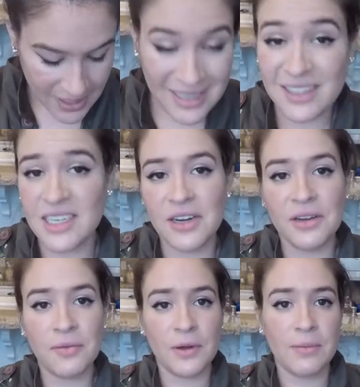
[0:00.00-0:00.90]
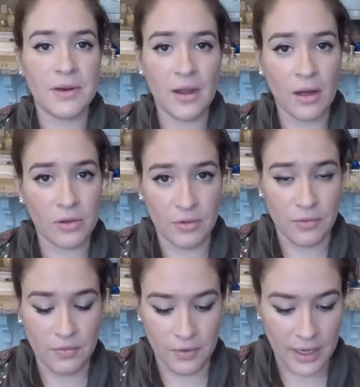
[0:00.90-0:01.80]
it's dairy-free but not
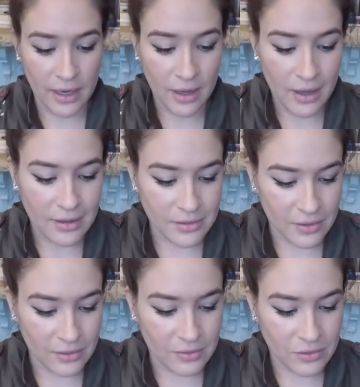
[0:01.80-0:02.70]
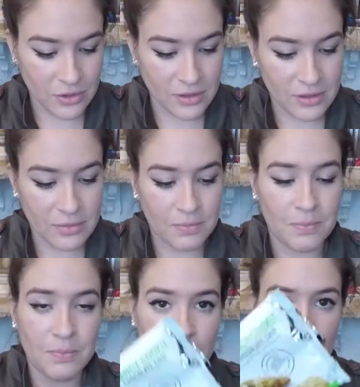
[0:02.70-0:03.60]
gluten-free. So just
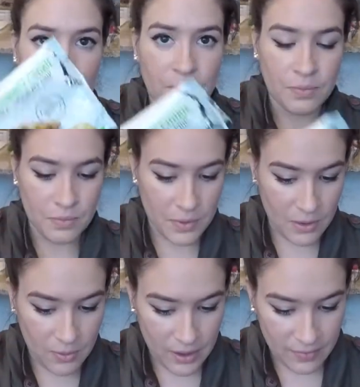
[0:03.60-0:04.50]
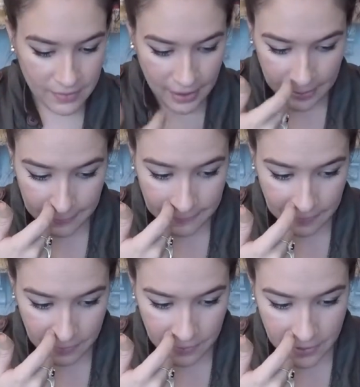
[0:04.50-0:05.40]
be aware of that.
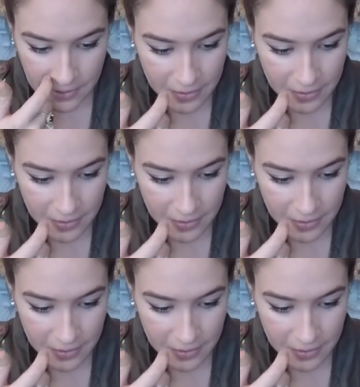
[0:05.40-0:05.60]
So